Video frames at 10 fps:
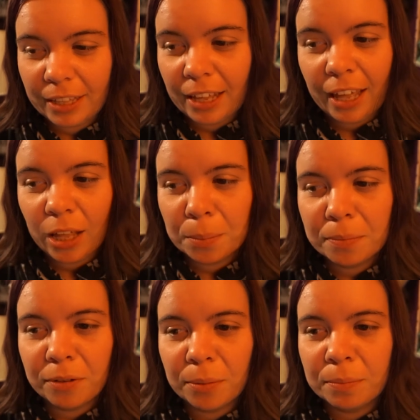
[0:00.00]
the help
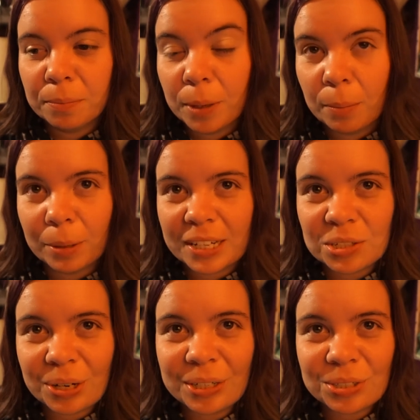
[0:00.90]
from complete
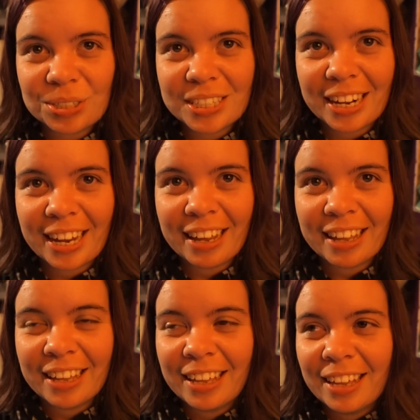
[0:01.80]
strangers that I
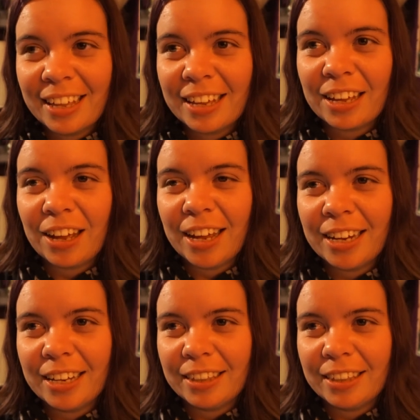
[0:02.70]
got